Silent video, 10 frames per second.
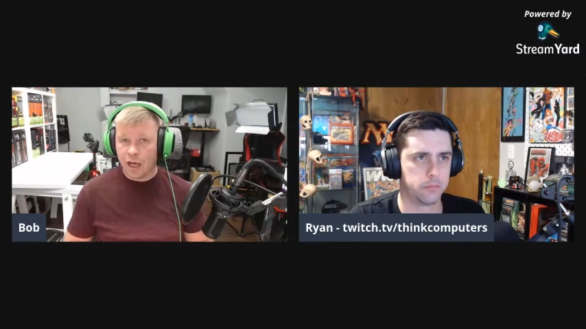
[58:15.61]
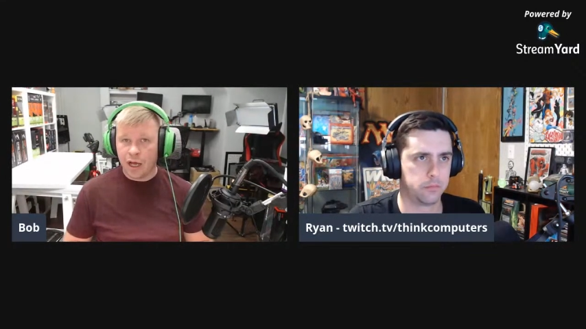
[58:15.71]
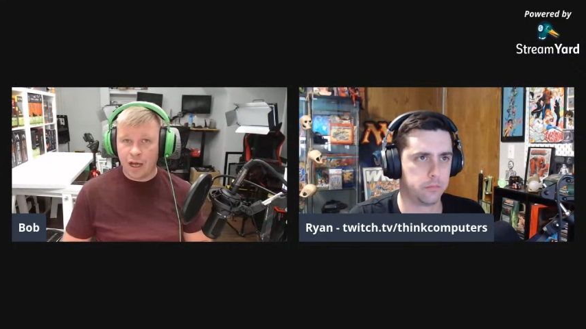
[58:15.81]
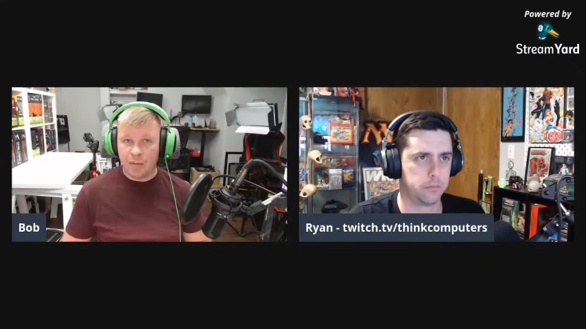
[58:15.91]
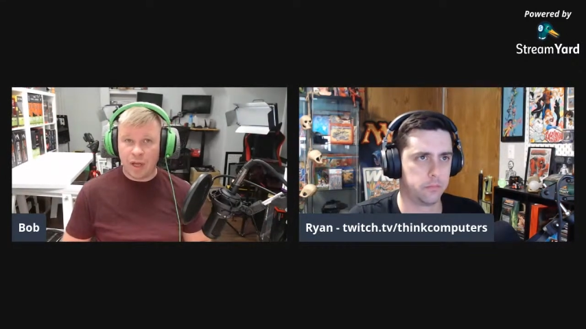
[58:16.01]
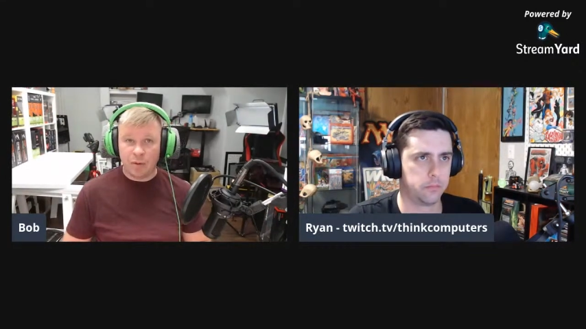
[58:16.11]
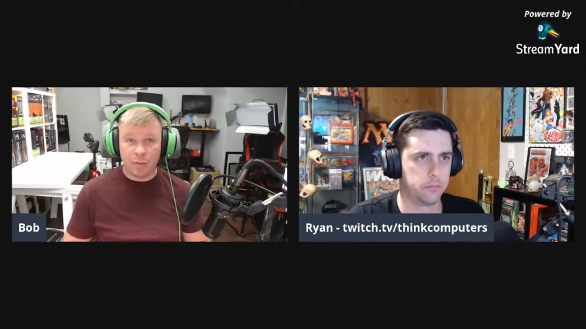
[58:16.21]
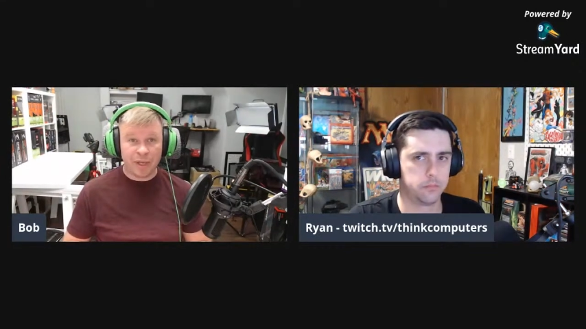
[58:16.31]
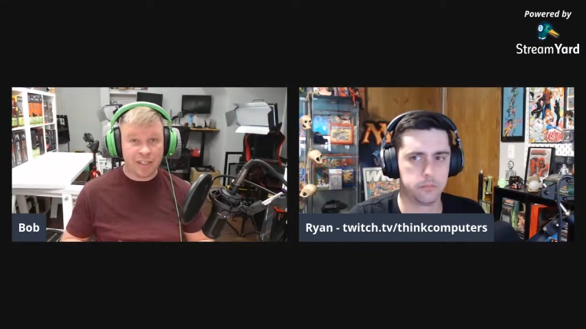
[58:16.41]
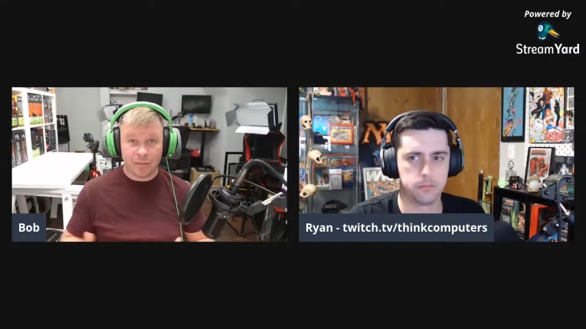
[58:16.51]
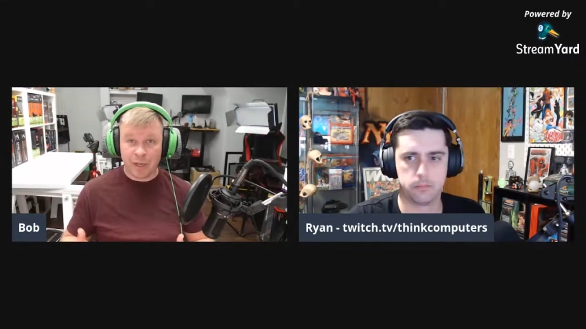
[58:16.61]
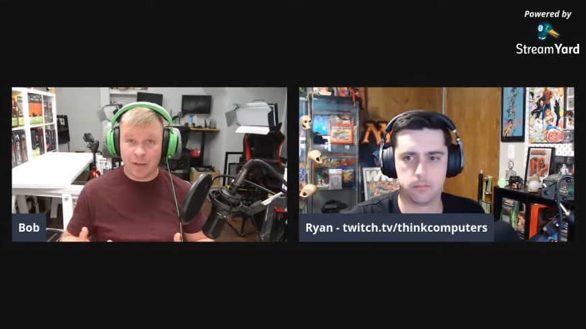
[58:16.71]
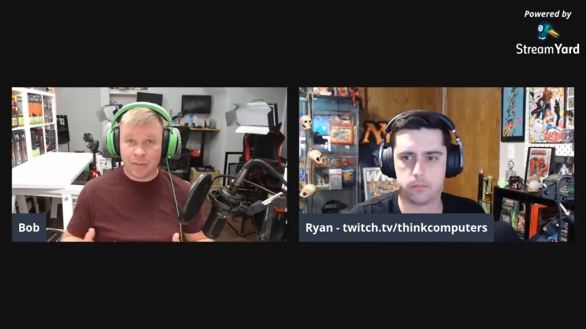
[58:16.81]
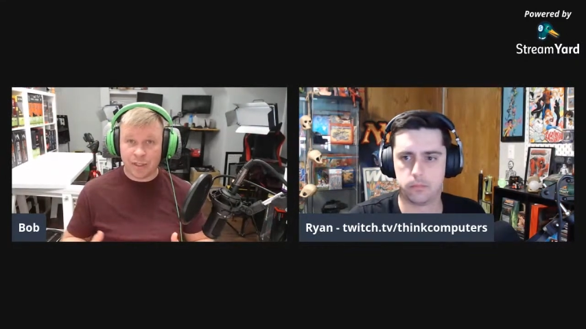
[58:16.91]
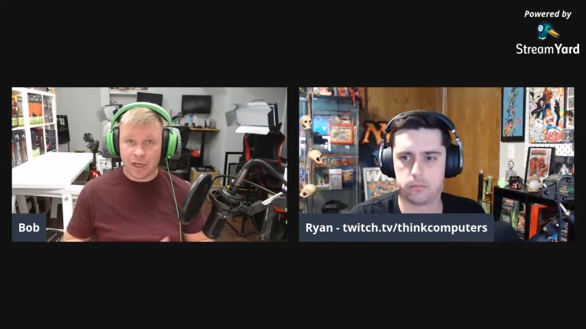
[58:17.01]
Speaker 1: And we'll be playing some
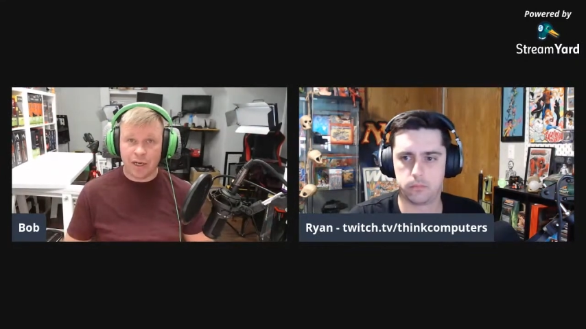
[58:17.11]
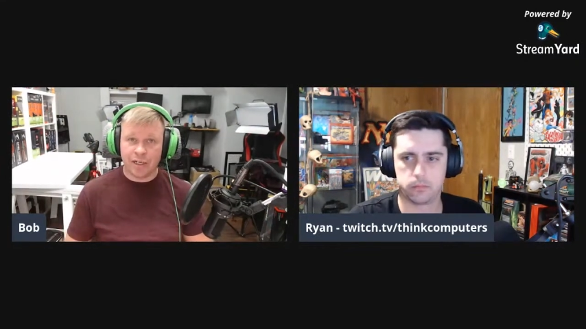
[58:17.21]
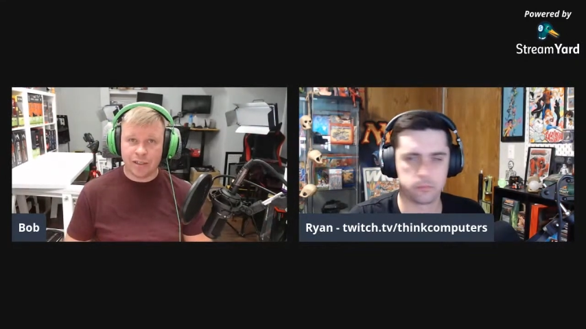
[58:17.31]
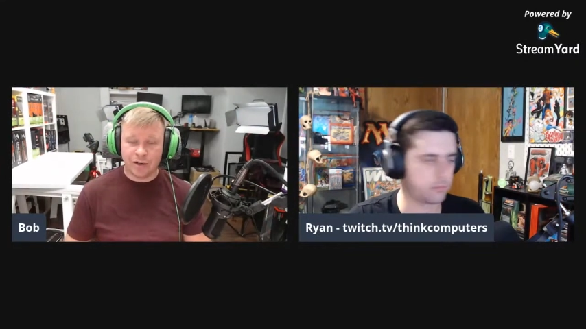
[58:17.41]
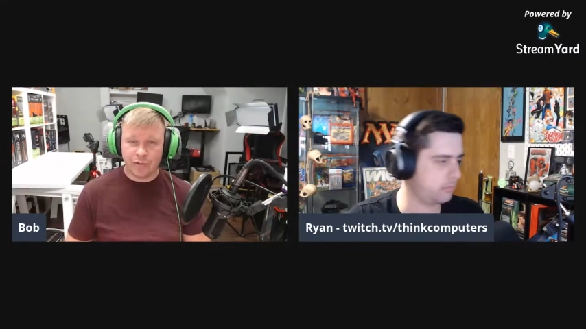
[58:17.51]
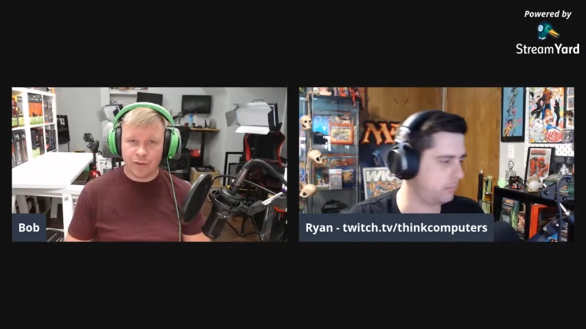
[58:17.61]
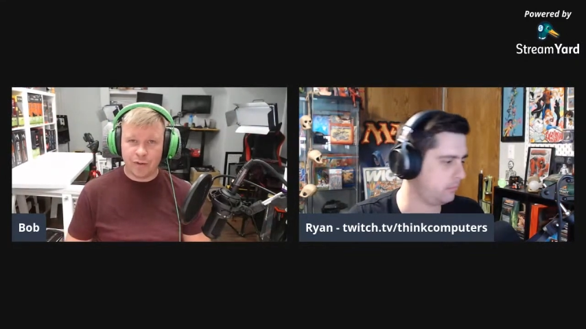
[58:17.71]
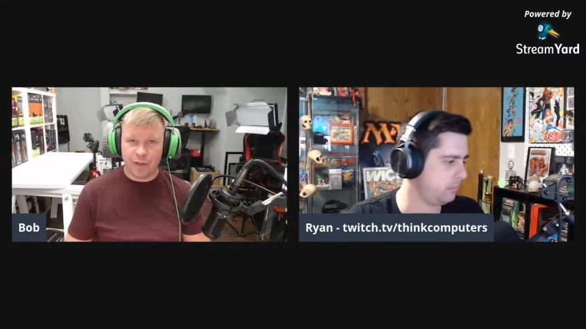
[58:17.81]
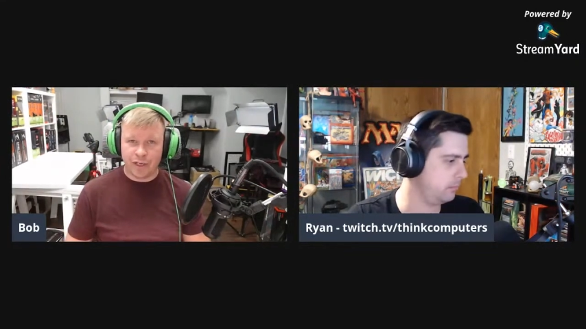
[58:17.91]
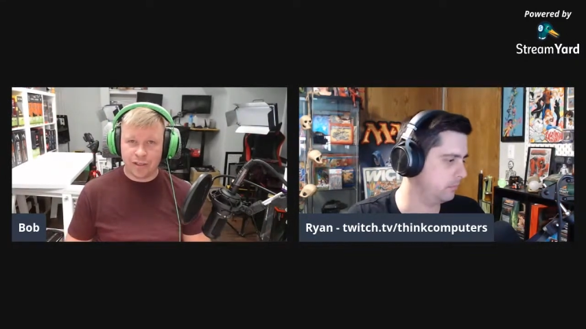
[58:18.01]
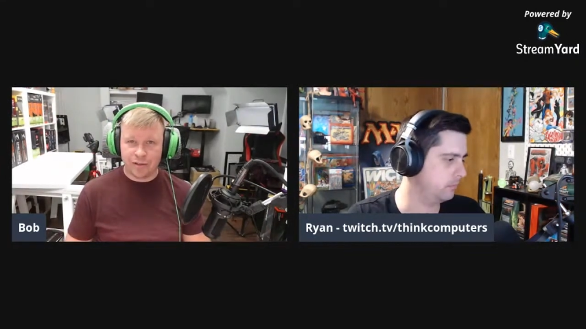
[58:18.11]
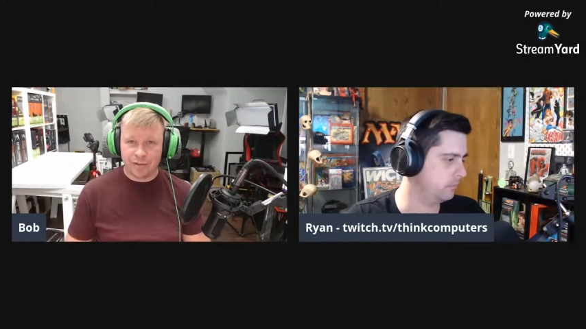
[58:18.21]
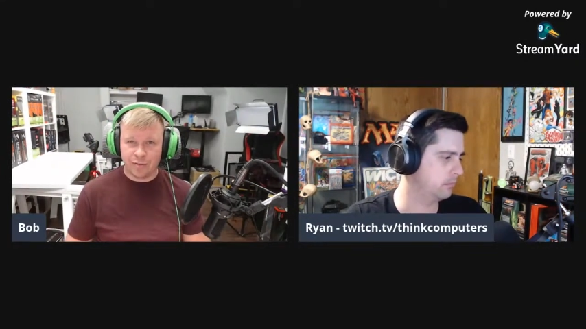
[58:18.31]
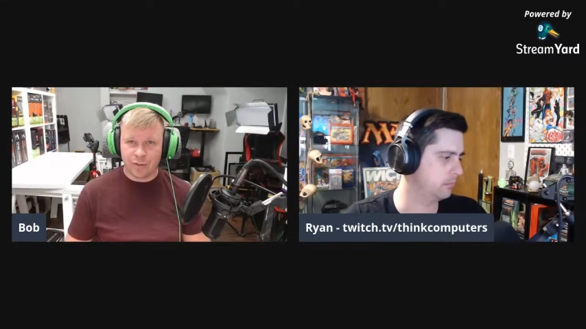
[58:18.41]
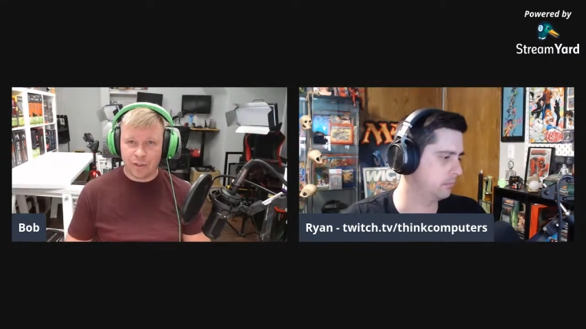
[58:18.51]
games. So hopefully we can
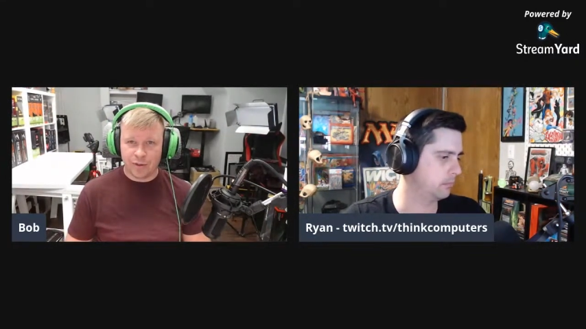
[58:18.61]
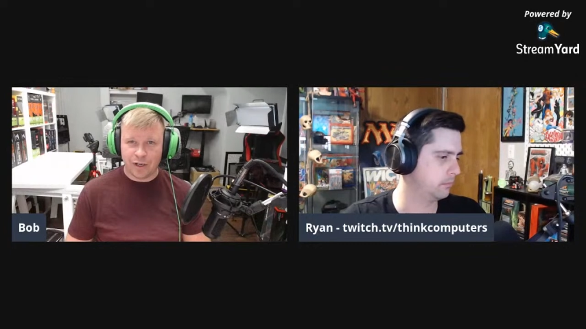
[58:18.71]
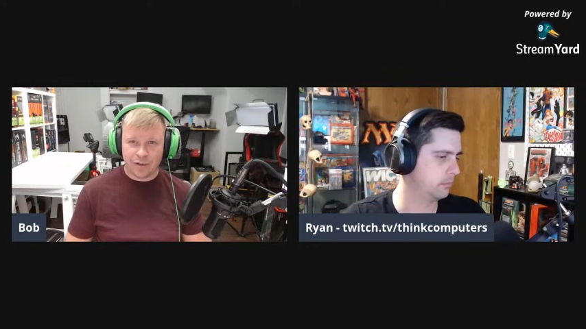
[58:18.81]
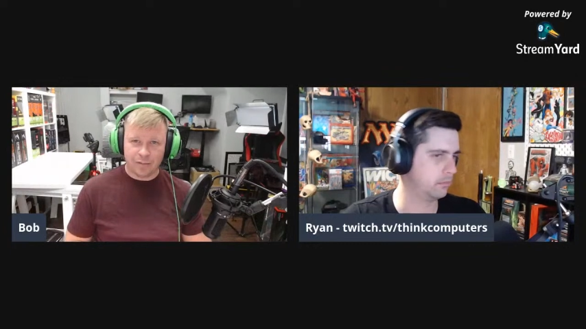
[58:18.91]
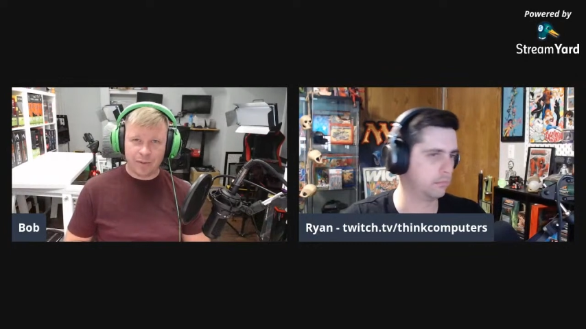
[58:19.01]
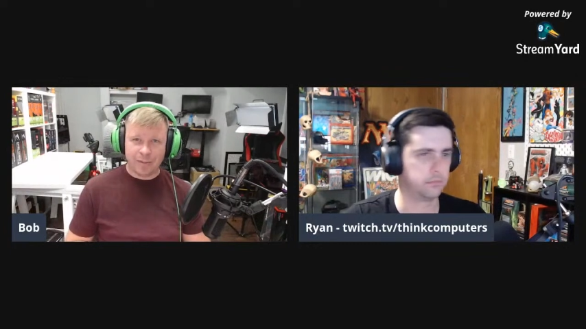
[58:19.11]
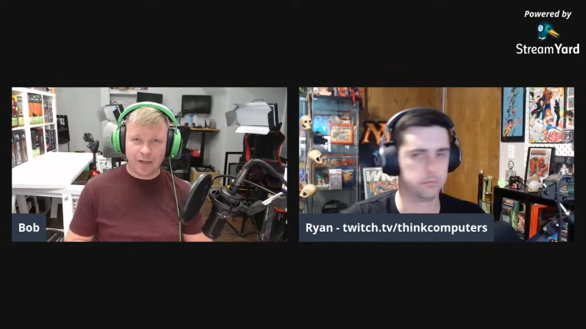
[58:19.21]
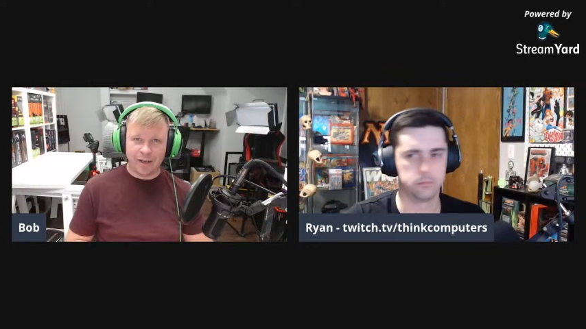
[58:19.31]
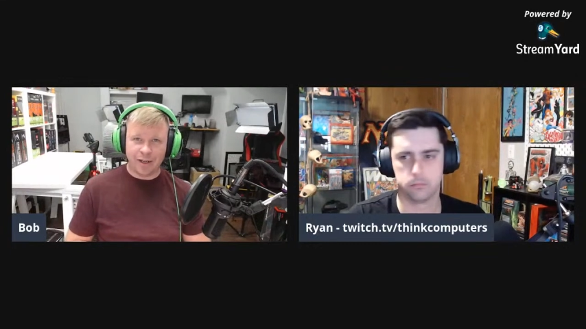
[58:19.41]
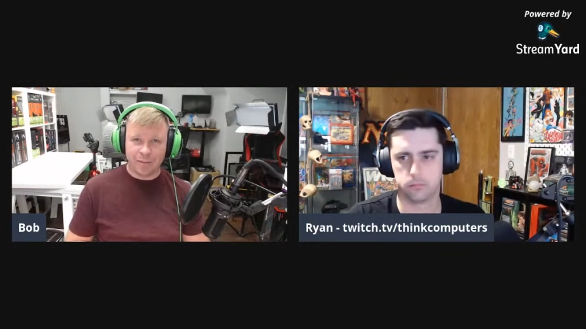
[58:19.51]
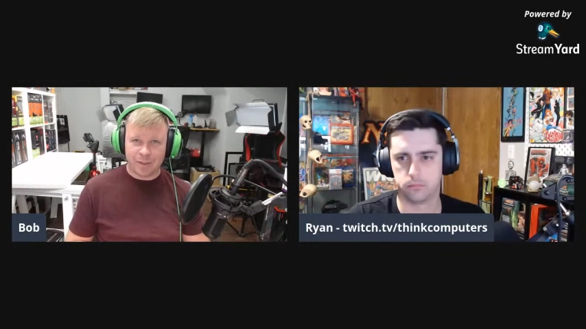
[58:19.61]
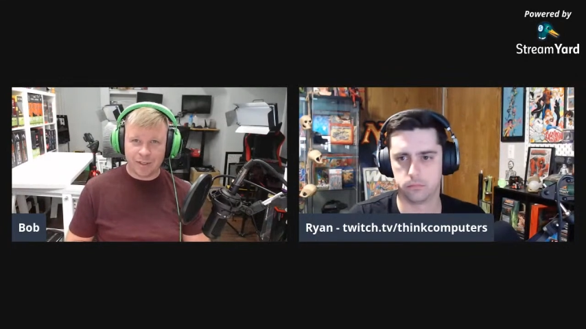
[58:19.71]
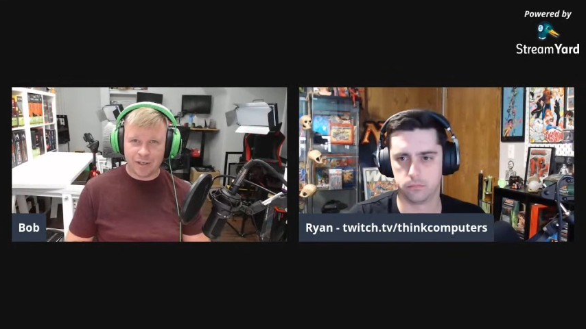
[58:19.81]
watch Ryan be bad at games.